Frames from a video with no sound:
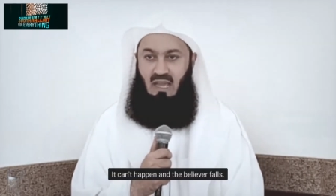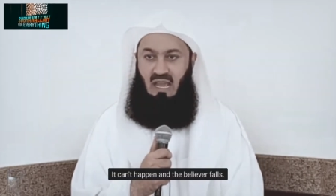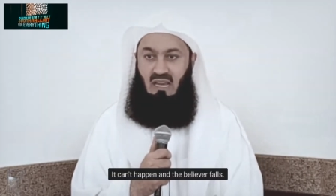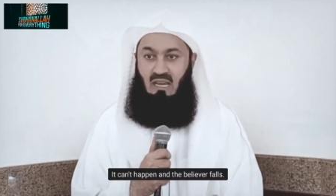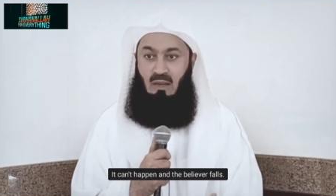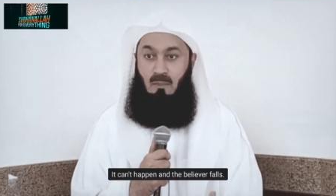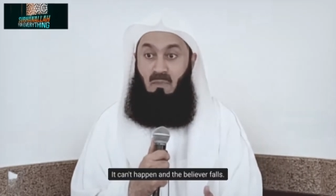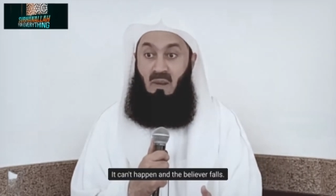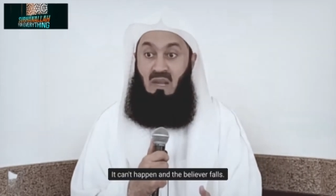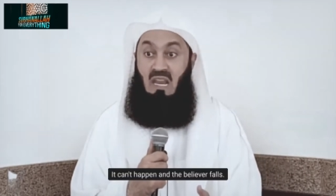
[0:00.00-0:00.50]

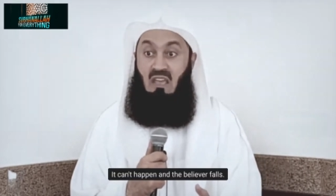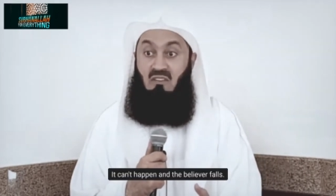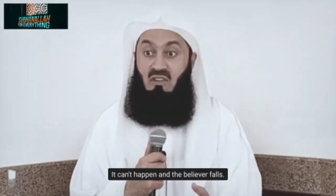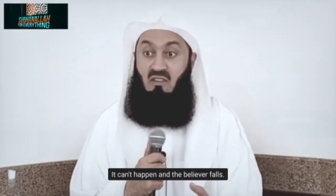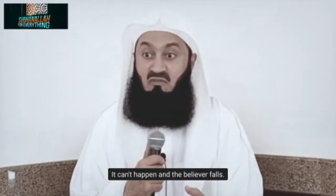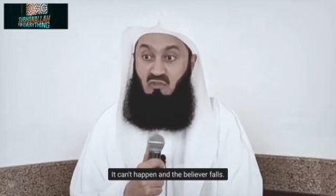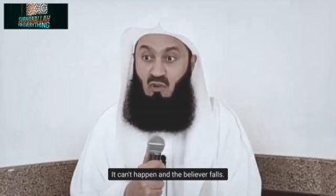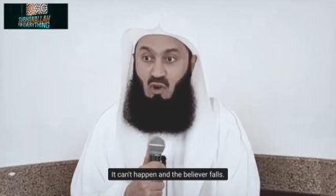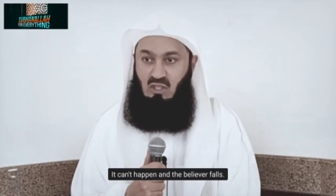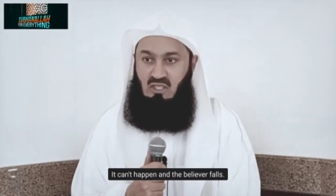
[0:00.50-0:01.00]
And a
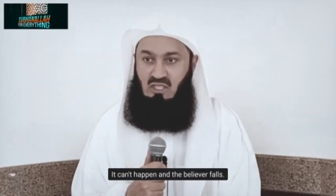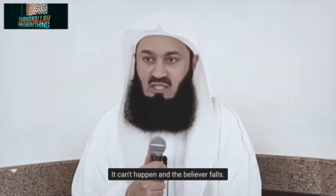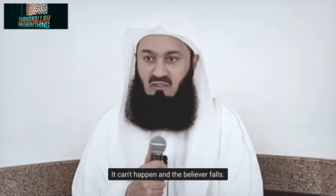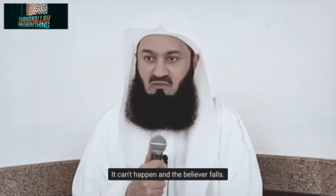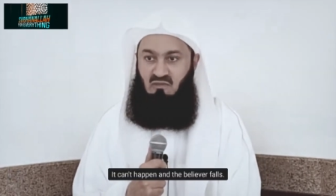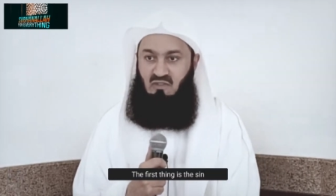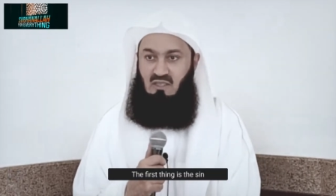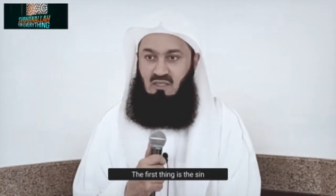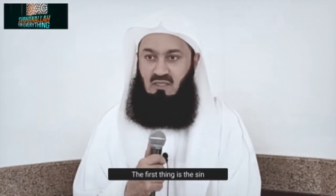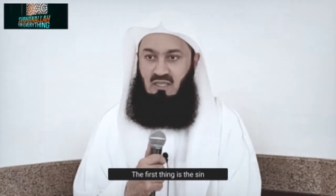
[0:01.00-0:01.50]
believer falls. The
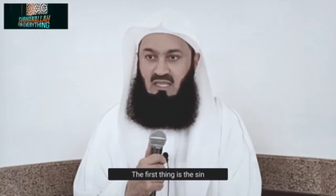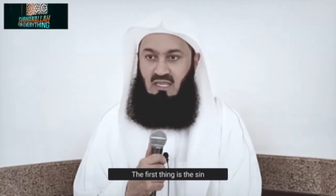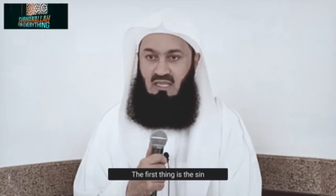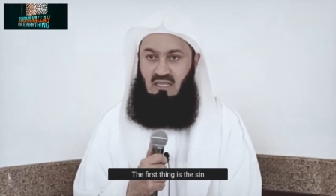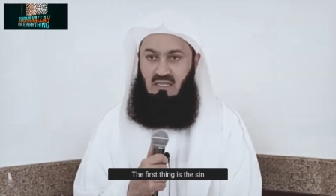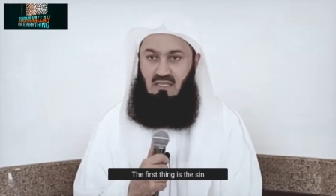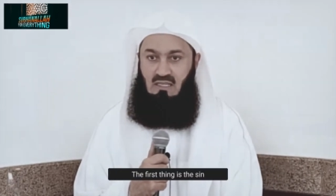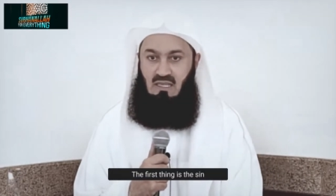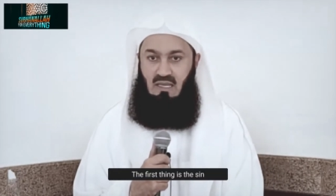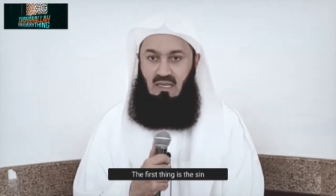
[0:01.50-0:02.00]
first thing
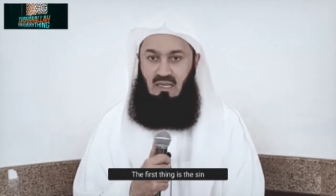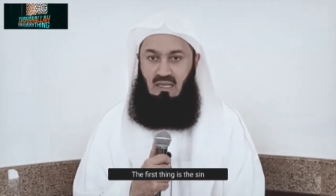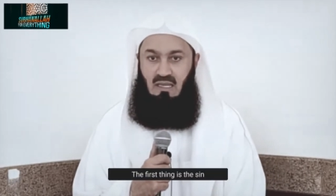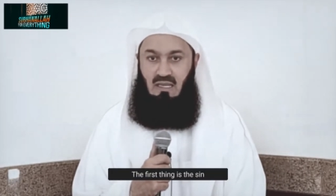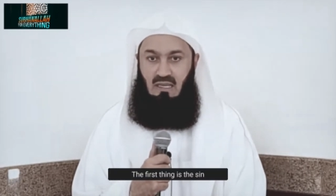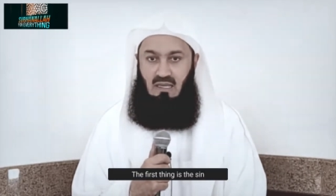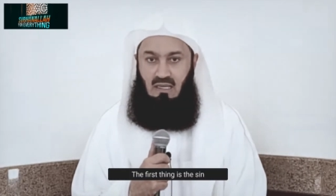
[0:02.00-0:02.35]
is